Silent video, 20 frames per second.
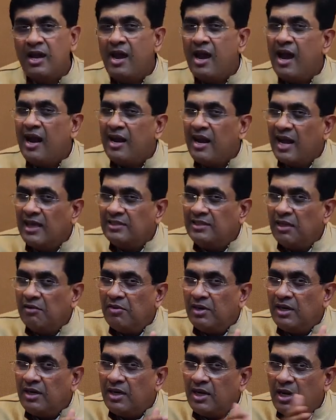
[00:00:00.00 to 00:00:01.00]
and has he
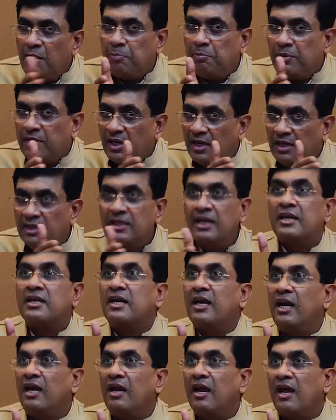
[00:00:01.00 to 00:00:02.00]
ever tripped in that
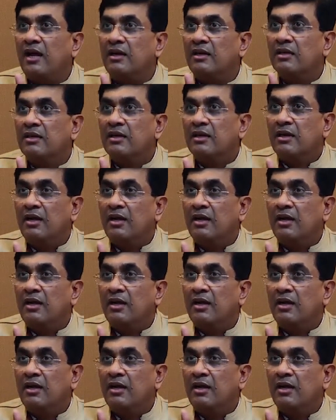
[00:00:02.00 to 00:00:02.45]
grey line?